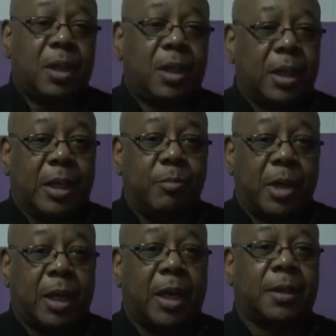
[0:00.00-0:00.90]
He meant
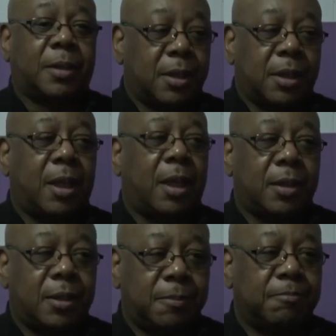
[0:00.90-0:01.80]
a lot to this
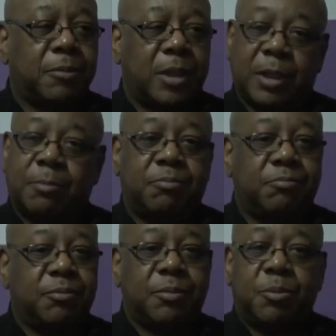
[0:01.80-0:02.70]
lodge. He
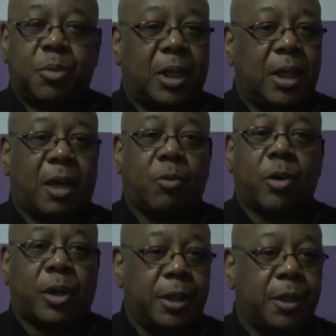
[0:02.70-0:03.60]
put a lot of
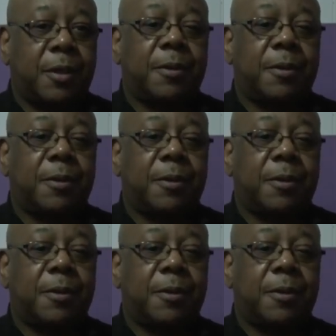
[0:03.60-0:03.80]
work in here.